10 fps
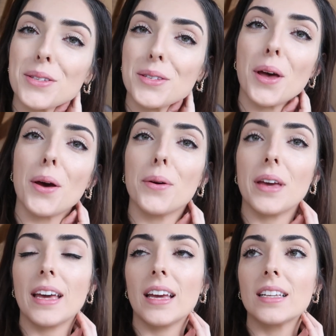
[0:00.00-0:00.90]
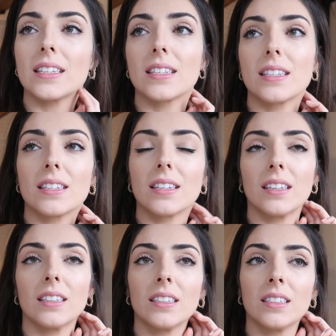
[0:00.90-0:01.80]
So it is
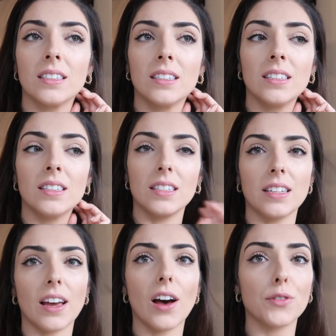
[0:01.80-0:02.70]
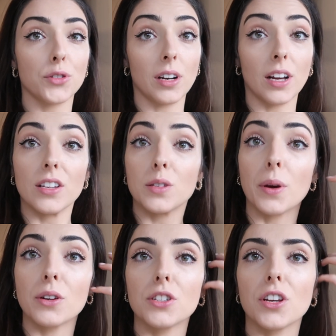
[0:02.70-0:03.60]
the day after I last
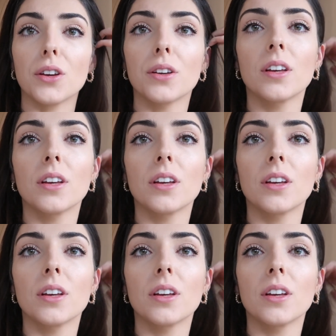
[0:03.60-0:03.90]
spoke to you.